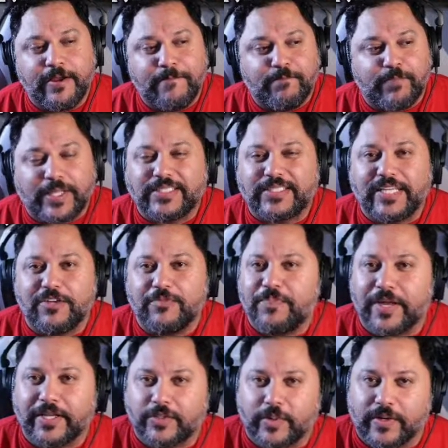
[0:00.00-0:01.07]
let's say you
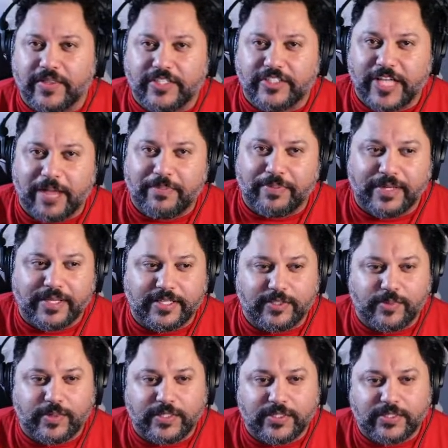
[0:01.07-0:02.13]
picked one of the Japanese
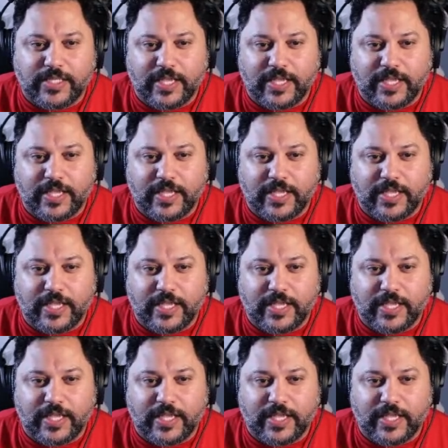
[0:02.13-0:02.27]
ones.